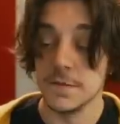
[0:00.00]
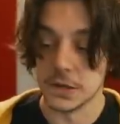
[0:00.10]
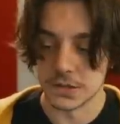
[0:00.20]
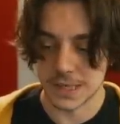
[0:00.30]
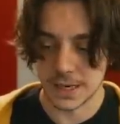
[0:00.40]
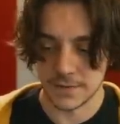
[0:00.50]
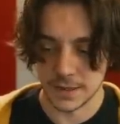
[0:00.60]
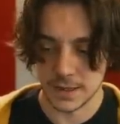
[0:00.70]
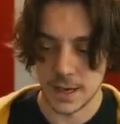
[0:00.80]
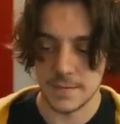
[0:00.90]
Feels heavy.
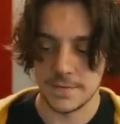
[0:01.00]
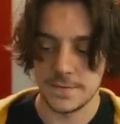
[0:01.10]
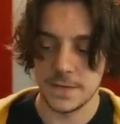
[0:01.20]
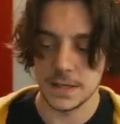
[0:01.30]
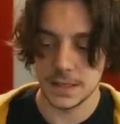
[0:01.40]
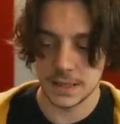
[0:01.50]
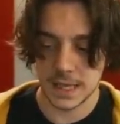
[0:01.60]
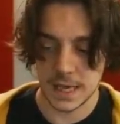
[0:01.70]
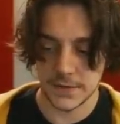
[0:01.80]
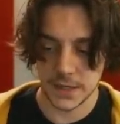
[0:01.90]
I'm feeling the
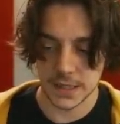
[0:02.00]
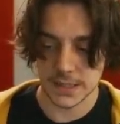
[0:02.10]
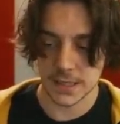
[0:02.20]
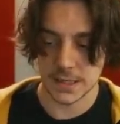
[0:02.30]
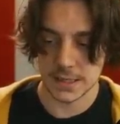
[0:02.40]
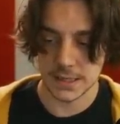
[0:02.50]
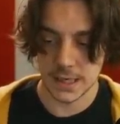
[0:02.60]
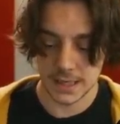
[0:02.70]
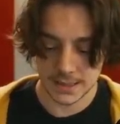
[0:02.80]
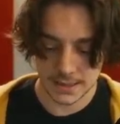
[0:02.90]
heaviness on this,
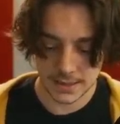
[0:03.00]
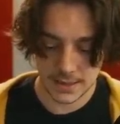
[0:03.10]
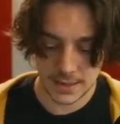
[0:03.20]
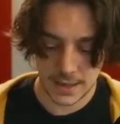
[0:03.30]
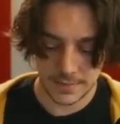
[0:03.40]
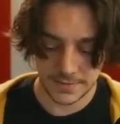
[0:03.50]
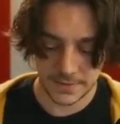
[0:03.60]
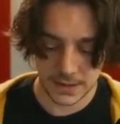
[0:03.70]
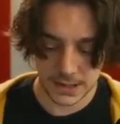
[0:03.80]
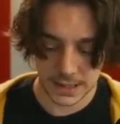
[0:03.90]
guys. I'm
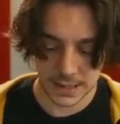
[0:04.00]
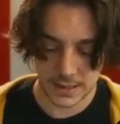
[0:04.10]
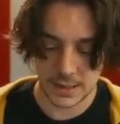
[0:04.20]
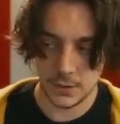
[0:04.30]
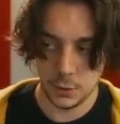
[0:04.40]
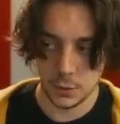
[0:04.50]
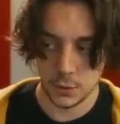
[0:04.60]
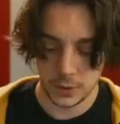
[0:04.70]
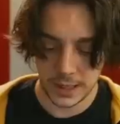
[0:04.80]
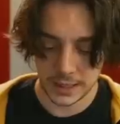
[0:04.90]
feeling it. Ooh,
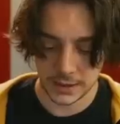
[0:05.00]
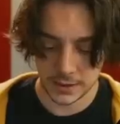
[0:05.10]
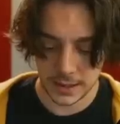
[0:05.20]
getting good